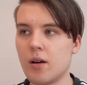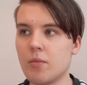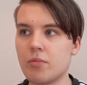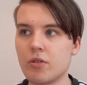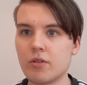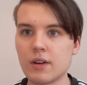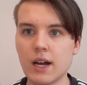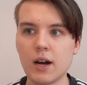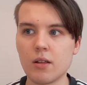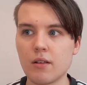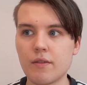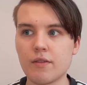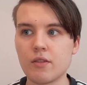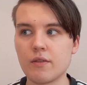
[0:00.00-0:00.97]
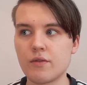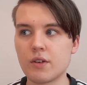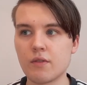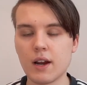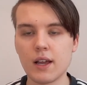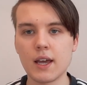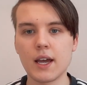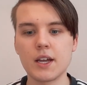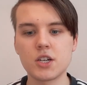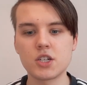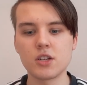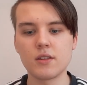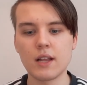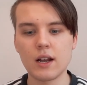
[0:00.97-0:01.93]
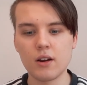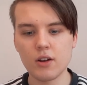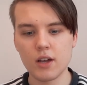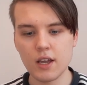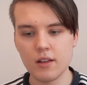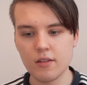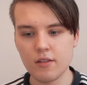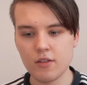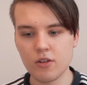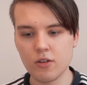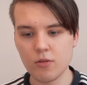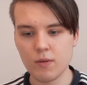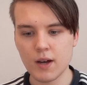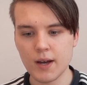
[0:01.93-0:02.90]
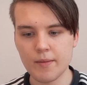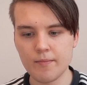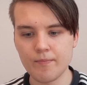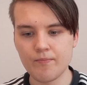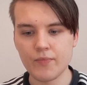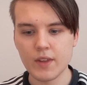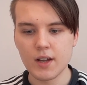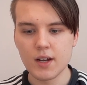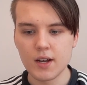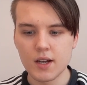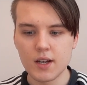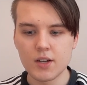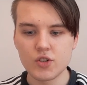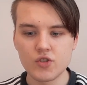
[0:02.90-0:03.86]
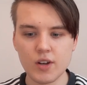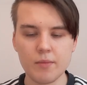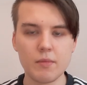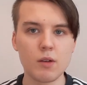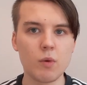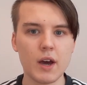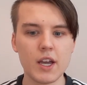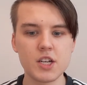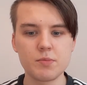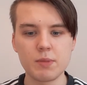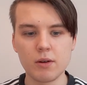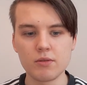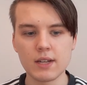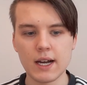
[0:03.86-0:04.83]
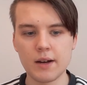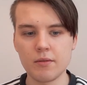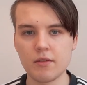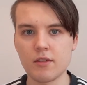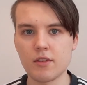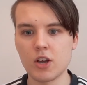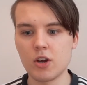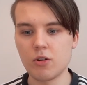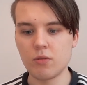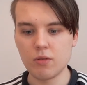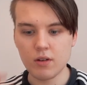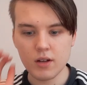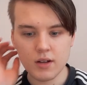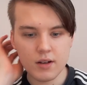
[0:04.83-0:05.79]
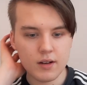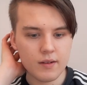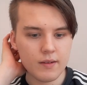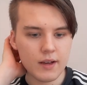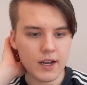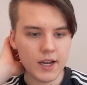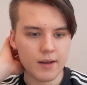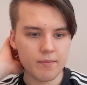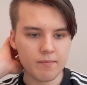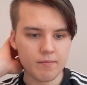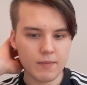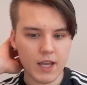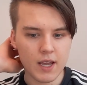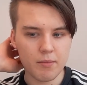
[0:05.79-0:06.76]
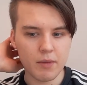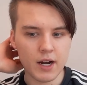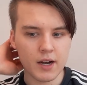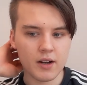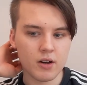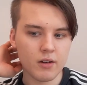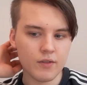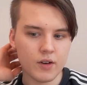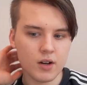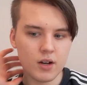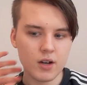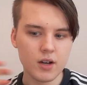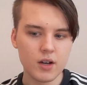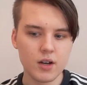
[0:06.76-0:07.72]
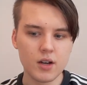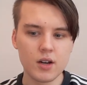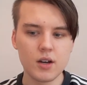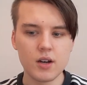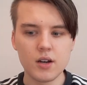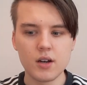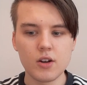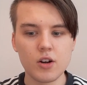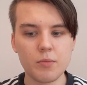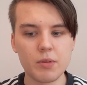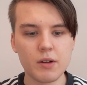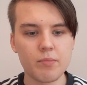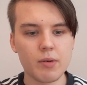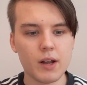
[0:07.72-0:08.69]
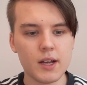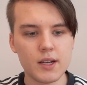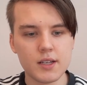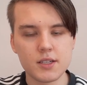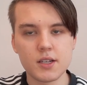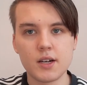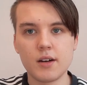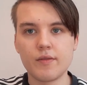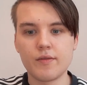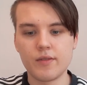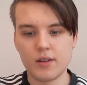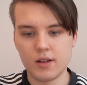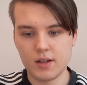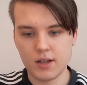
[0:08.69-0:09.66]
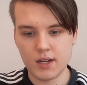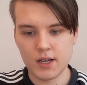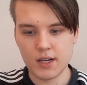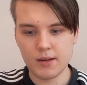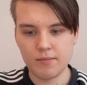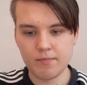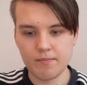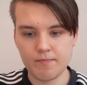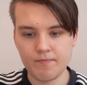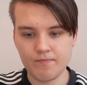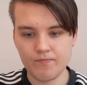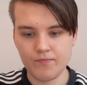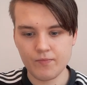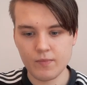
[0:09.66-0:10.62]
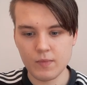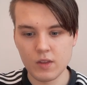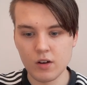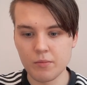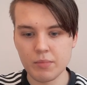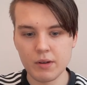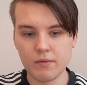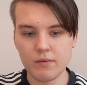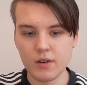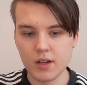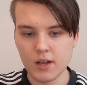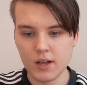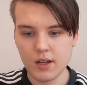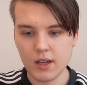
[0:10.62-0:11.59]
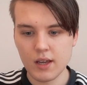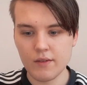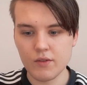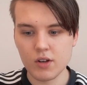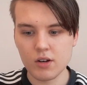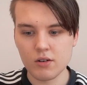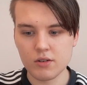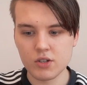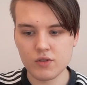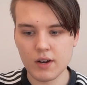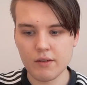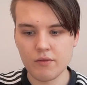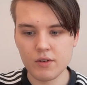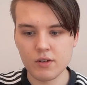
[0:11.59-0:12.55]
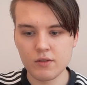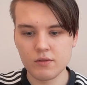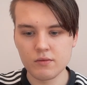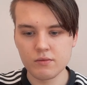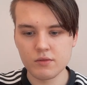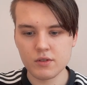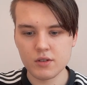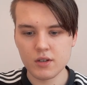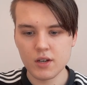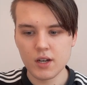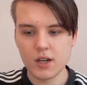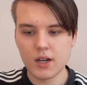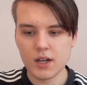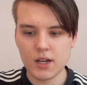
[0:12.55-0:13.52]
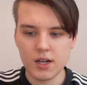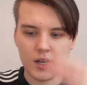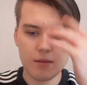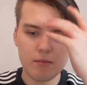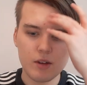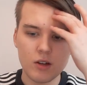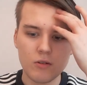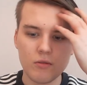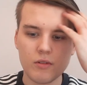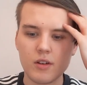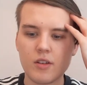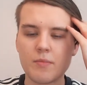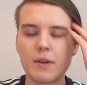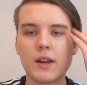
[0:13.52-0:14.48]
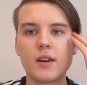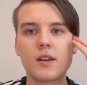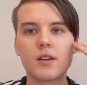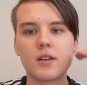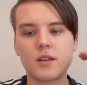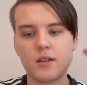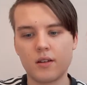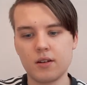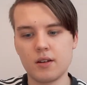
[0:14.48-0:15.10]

but now they've suffered relegation. They're looking to um, trim the wage bill down, so um, him and another couple of players have um, not been given contract renewals. Um, he also spent.